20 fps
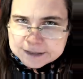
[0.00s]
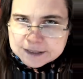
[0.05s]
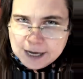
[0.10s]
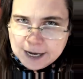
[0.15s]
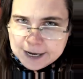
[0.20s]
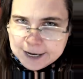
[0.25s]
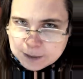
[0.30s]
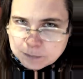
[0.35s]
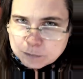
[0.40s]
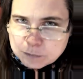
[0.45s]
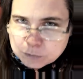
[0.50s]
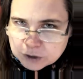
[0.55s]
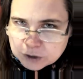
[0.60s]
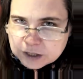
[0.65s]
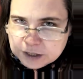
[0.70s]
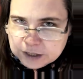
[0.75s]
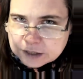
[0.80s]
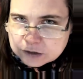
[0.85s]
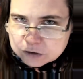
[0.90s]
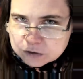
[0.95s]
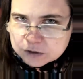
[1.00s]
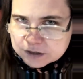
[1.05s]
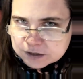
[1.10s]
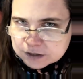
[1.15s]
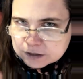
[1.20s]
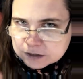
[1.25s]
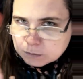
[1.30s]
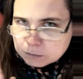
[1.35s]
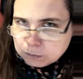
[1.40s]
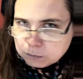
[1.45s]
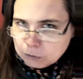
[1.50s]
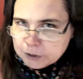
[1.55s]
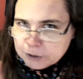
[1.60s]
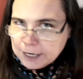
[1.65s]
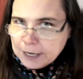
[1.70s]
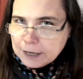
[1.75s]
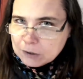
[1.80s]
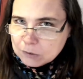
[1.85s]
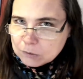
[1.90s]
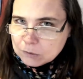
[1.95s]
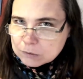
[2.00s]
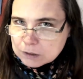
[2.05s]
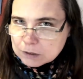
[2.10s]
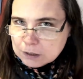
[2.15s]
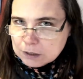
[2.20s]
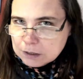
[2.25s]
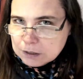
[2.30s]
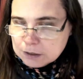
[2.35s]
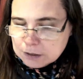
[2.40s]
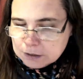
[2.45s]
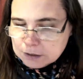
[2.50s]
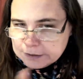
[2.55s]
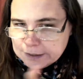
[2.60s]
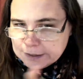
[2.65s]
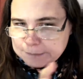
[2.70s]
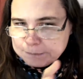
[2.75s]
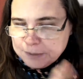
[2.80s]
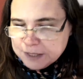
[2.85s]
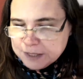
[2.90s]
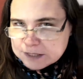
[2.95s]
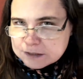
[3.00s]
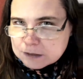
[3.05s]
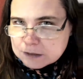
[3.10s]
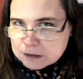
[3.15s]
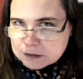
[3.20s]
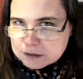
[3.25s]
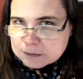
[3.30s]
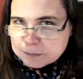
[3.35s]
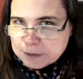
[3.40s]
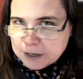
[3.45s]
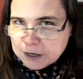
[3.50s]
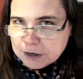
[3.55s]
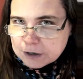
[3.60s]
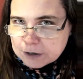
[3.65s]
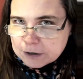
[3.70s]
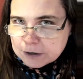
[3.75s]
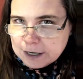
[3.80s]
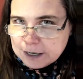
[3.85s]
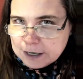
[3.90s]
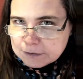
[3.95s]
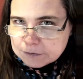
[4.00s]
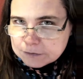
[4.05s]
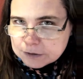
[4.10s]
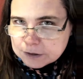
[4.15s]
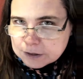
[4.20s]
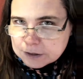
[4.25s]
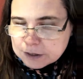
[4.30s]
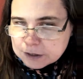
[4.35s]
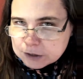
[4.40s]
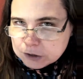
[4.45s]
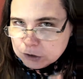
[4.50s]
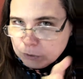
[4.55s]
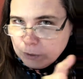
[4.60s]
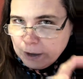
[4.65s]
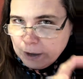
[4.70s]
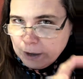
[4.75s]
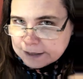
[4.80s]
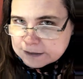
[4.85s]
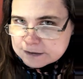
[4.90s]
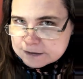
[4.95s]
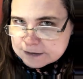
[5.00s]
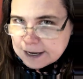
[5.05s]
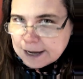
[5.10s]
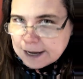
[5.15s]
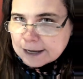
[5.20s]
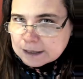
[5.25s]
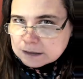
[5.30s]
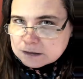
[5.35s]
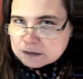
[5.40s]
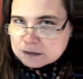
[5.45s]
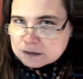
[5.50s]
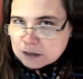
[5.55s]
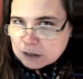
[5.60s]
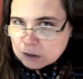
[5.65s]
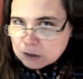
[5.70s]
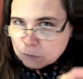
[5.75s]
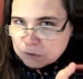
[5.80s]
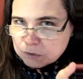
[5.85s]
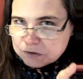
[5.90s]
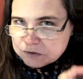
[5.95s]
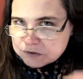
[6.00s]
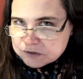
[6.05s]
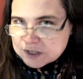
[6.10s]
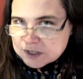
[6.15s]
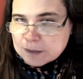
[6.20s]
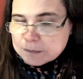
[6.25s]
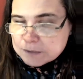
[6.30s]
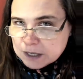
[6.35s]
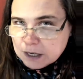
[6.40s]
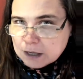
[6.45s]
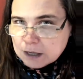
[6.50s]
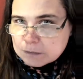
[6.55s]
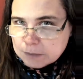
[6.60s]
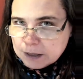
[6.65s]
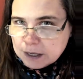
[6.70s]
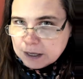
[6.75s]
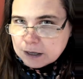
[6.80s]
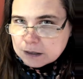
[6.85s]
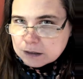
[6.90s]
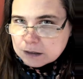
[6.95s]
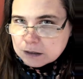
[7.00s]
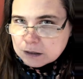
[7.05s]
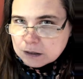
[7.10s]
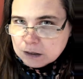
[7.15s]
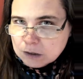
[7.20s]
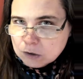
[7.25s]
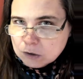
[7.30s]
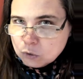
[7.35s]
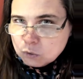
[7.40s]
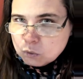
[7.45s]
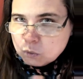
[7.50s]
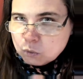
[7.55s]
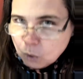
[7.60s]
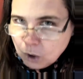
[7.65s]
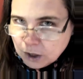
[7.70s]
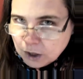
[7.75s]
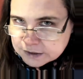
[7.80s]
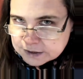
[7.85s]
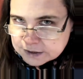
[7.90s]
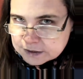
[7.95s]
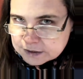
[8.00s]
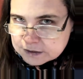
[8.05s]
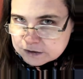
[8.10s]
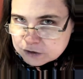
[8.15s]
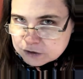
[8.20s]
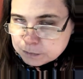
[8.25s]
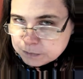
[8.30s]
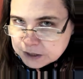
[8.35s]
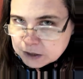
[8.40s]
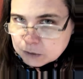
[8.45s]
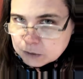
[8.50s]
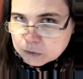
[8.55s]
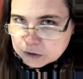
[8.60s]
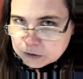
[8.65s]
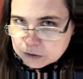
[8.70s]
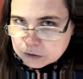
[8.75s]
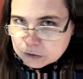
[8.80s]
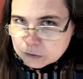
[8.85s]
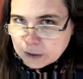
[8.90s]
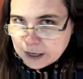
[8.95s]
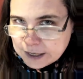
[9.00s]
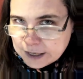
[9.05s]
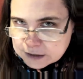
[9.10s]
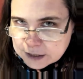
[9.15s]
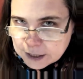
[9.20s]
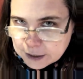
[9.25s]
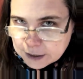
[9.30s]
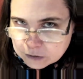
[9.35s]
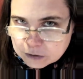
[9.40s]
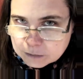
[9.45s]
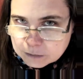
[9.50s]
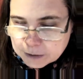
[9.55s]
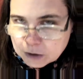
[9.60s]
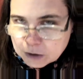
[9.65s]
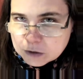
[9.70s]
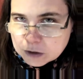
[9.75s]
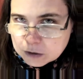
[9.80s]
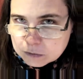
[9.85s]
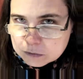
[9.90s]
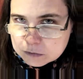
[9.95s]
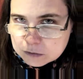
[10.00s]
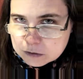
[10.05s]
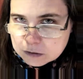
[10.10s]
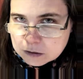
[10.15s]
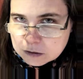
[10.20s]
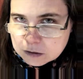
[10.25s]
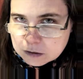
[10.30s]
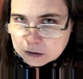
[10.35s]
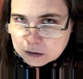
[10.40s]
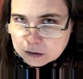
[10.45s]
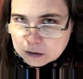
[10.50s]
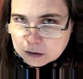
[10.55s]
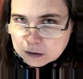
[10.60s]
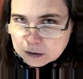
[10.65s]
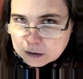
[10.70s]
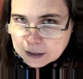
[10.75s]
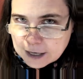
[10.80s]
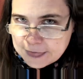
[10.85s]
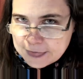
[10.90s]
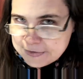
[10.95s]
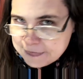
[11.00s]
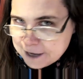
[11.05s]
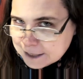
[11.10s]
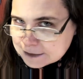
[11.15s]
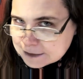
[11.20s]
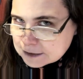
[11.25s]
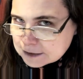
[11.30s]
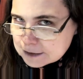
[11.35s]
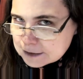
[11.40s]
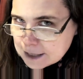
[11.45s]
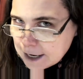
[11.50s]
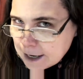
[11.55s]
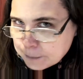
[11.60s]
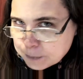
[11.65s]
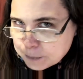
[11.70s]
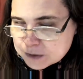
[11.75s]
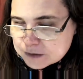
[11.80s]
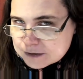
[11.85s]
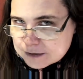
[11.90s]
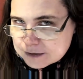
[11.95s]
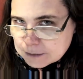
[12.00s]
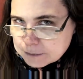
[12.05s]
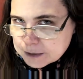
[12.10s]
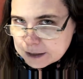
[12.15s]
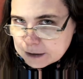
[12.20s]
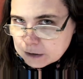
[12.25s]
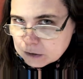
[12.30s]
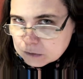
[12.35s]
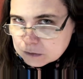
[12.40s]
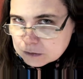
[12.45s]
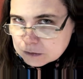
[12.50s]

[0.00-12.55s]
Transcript: I am really interested to point out that based on this paragraph, you had sex with some young men who wanted to be with you and cared about you. And that didn't happen somehow.